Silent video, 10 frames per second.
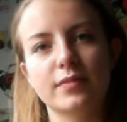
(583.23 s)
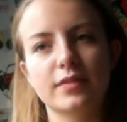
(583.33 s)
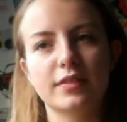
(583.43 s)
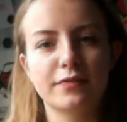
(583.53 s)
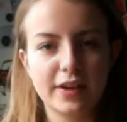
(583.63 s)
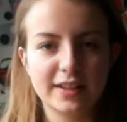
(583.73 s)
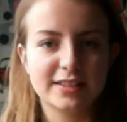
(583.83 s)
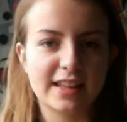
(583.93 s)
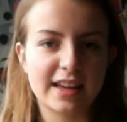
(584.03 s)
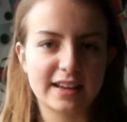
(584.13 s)
The
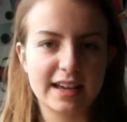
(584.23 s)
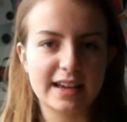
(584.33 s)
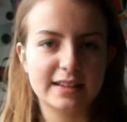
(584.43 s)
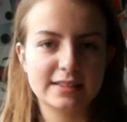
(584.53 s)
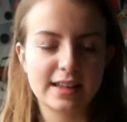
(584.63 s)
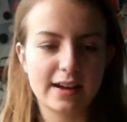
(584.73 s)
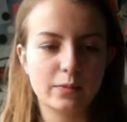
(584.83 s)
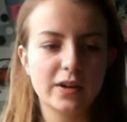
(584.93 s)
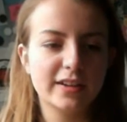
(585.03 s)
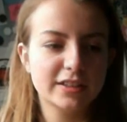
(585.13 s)
first thing is that
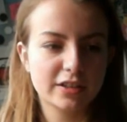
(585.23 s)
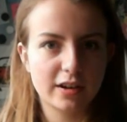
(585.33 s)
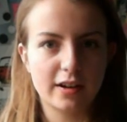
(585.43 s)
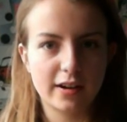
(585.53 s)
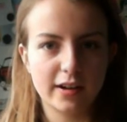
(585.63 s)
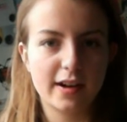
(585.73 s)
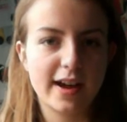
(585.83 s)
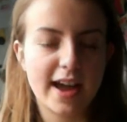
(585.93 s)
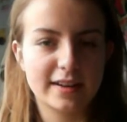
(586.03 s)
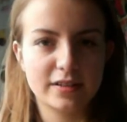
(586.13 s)
when I took art, I
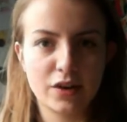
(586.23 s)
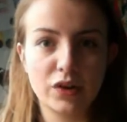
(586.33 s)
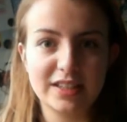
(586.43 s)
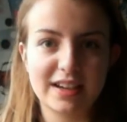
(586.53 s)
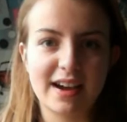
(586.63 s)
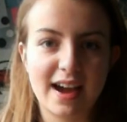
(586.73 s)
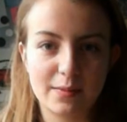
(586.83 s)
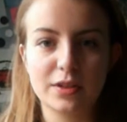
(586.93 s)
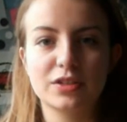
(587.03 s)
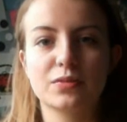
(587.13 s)
had no idea how
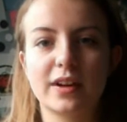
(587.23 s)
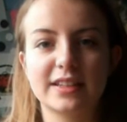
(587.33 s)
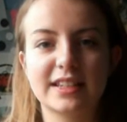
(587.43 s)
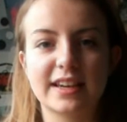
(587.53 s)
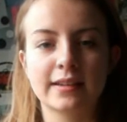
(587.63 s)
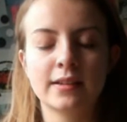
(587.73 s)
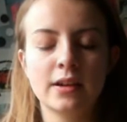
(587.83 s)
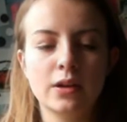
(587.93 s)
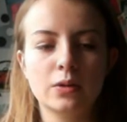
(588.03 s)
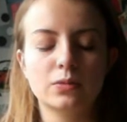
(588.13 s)
much writing
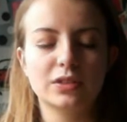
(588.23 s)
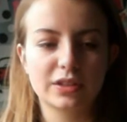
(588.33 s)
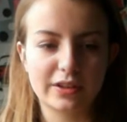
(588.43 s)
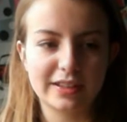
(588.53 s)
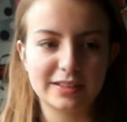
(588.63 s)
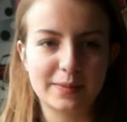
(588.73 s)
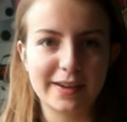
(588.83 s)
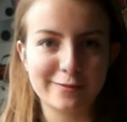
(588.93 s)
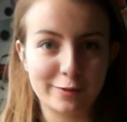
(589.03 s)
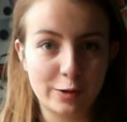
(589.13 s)
was going to be
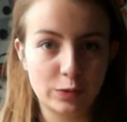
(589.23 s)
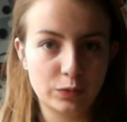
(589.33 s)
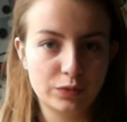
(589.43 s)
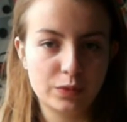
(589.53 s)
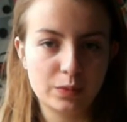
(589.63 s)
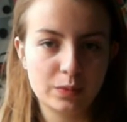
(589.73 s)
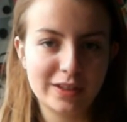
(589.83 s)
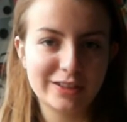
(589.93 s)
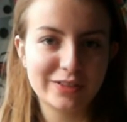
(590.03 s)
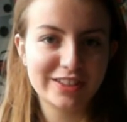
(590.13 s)
involved. We
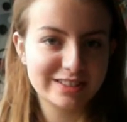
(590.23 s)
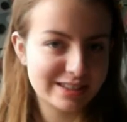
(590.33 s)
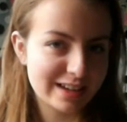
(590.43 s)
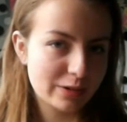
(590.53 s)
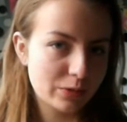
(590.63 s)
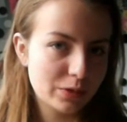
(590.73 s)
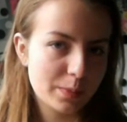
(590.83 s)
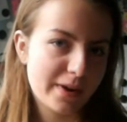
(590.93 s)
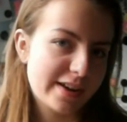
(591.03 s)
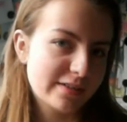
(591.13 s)
do this thing called a
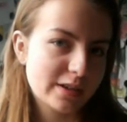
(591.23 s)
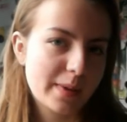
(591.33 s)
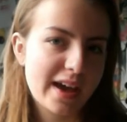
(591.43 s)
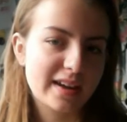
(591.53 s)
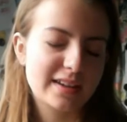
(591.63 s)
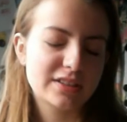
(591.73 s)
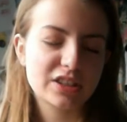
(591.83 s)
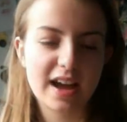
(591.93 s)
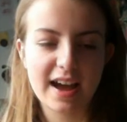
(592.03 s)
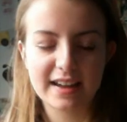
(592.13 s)
brain on a
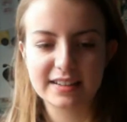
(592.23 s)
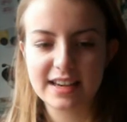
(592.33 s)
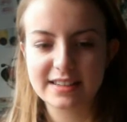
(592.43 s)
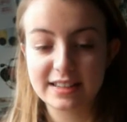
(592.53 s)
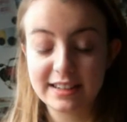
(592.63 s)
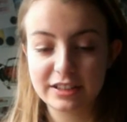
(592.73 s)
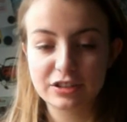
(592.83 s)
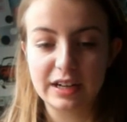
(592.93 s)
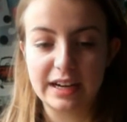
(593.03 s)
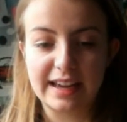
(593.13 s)
page, and it's
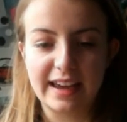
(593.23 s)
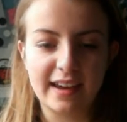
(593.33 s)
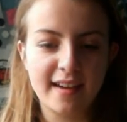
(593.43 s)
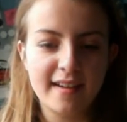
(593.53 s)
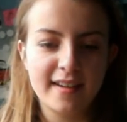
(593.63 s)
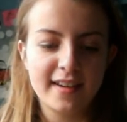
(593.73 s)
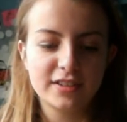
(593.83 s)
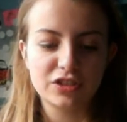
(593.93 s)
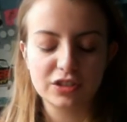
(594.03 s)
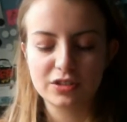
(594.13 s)
literally
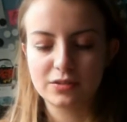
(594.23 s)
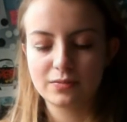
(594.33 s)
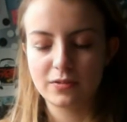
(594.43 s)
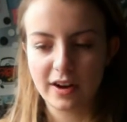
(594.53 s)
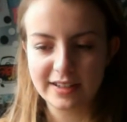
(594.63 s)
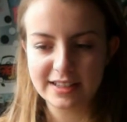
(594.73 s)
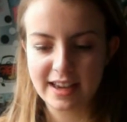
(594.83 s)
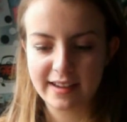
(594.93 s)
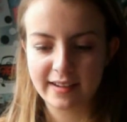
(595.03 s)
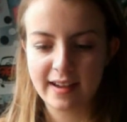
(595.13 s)
just
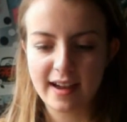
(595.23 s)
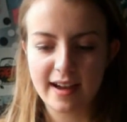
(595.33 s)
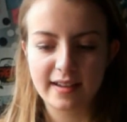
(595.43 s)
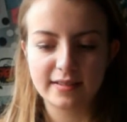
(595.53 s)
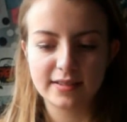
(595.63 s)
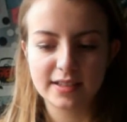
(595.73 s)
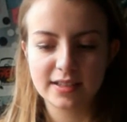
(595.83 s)
writing and